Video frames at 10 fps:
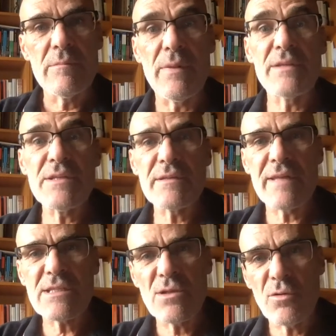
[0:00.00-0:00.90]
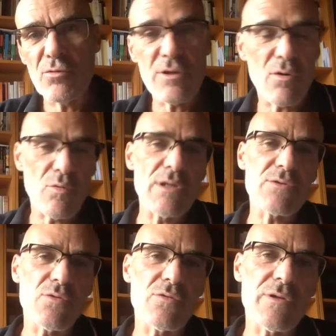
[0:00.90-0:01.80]
But the international order or world
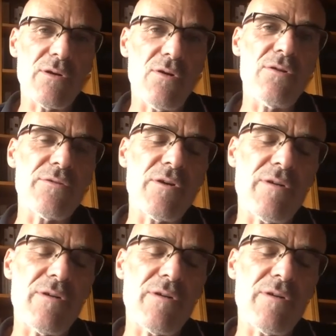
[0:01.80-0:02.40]
order, order